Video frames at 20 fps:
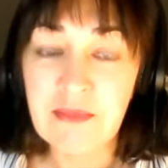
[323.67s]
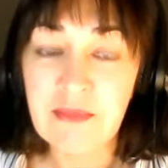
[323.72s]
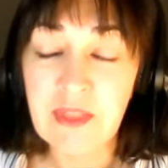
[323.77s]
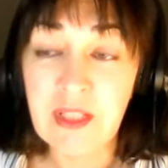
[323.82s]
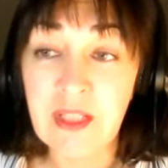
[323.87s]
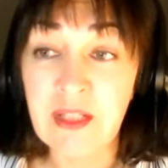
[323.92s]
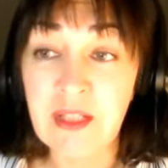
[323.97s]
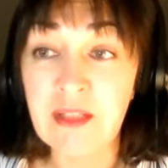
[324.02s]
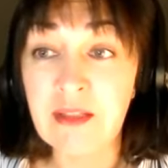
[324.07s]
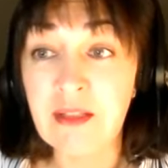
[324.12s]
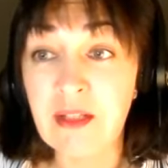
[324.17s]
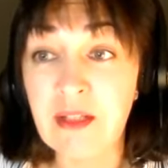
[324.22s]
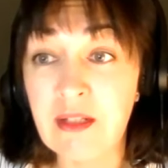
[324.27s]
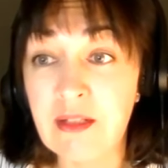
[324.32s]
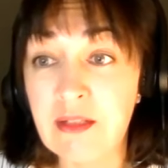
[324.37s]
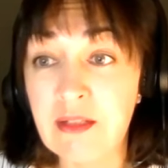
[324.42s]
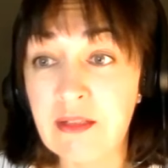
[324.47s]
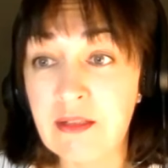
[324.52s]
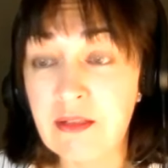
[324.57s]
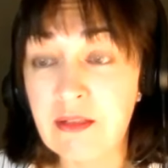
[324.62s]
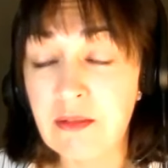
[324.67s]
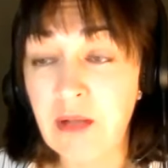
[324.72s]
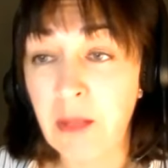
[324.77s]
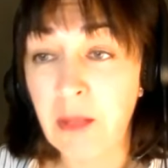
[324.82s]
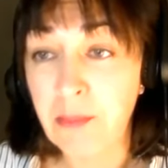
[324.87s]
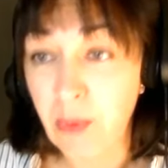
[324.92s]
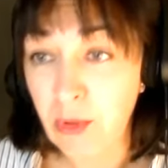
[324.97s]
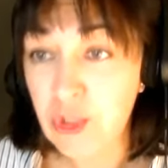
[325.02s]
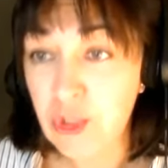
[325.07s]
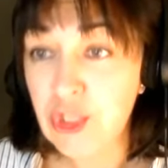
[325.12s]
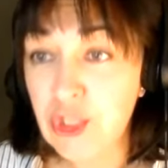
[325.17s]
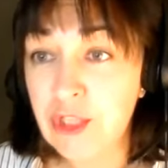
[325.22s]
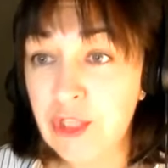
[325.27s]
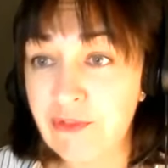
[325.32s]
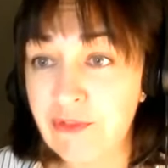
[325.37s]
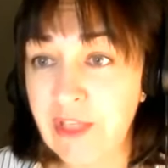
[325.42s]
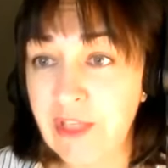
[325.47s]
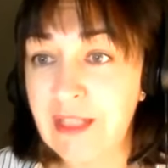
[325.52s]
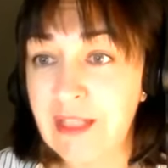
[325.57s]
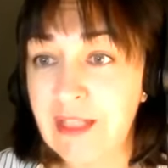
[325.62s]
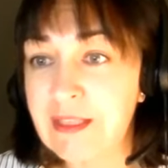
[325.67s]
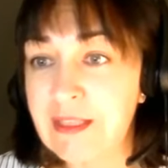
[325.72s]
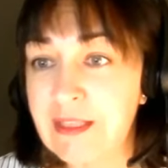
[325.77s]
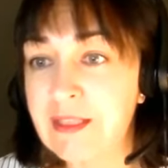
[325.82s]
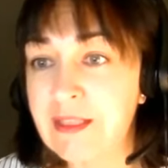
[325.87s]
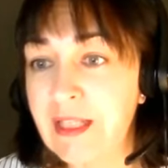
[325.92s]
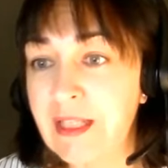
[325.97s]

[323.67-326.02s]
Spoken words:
in a portion of cases,